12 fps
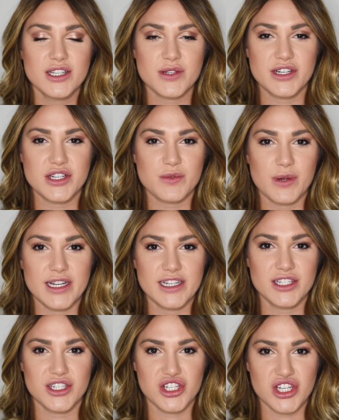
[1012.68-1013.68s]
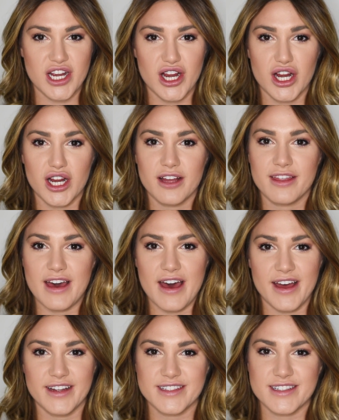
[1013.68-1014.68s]
so I just wanted to share
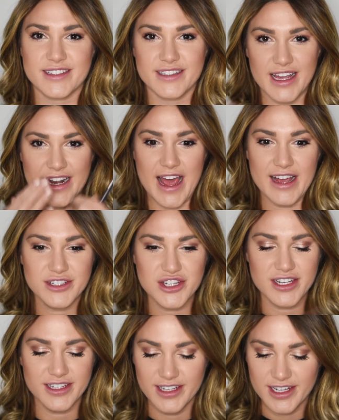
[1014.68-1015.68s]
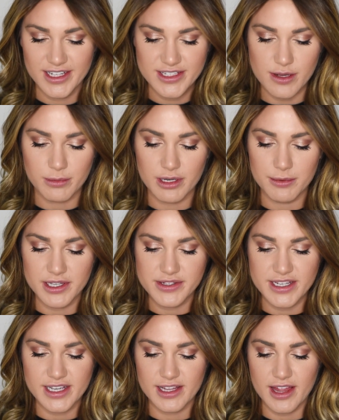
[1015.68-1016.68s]
that in action. So I'm gonna be
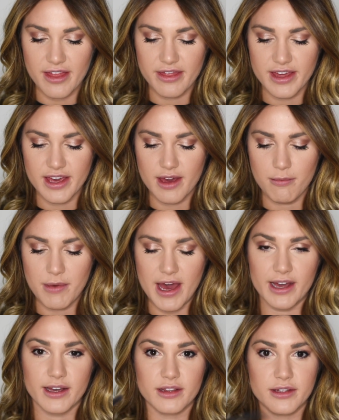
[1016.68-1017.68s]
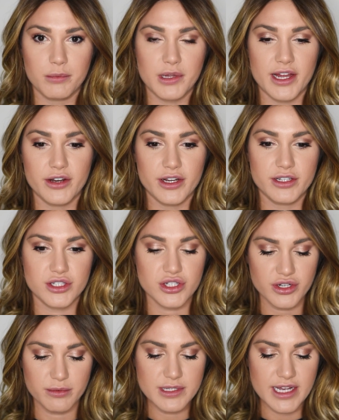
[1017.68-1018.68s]
using the MAC Lip Liner in
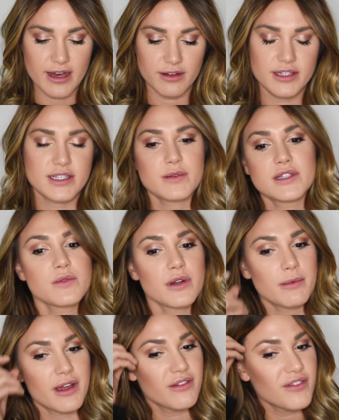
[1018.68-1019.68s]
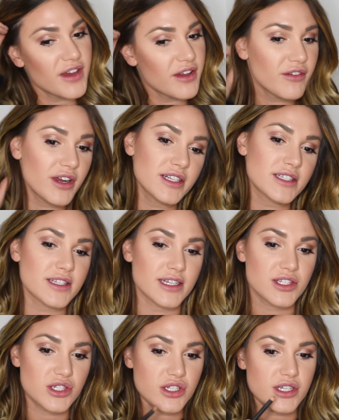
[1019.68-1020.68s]
Strip Down. This one's one of my favorites.
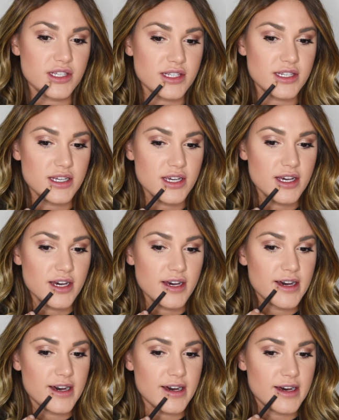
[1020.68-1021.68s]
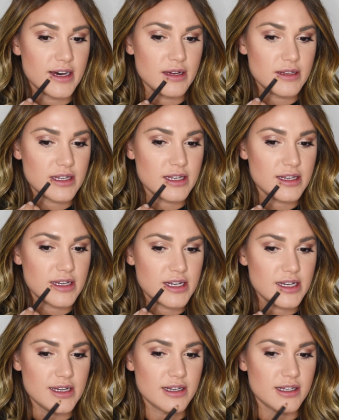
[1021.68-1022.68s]
It's just, um,
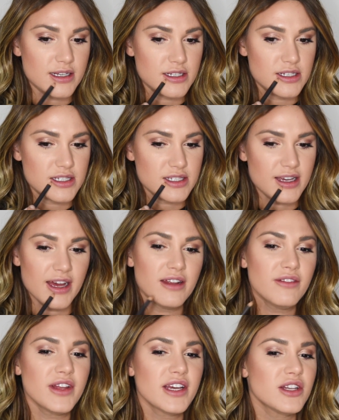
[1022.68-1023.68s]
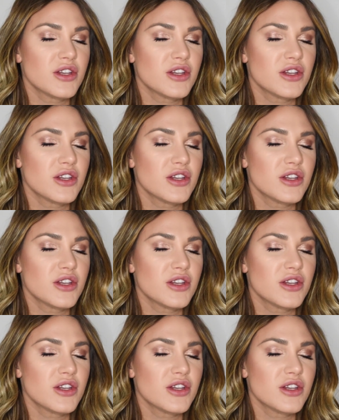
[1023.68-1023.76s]
just kind of like